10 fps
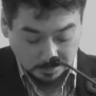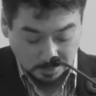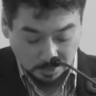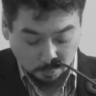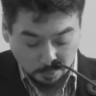
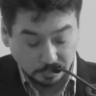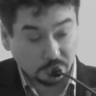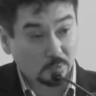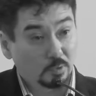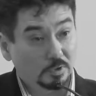Our work
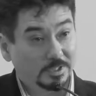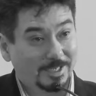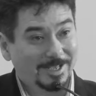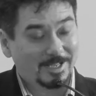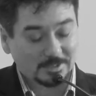towards
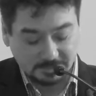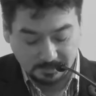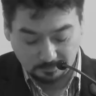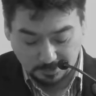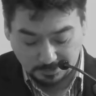
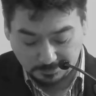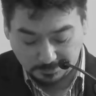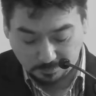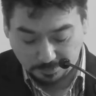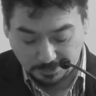enhancing
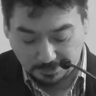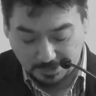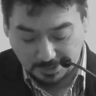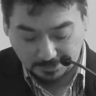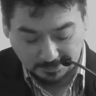rights within
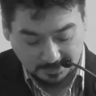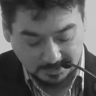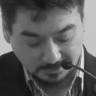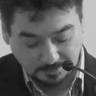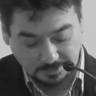Canada
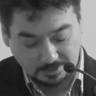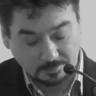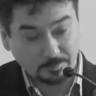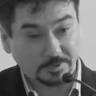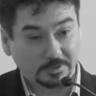has been
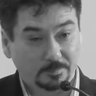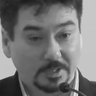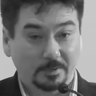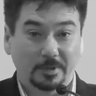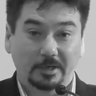accompanied
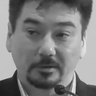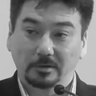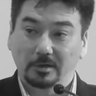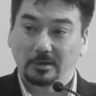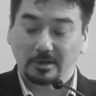by
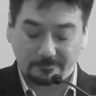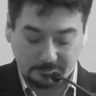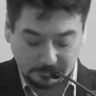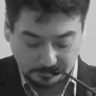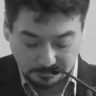parallel
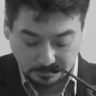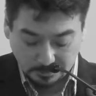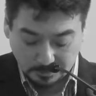efforts,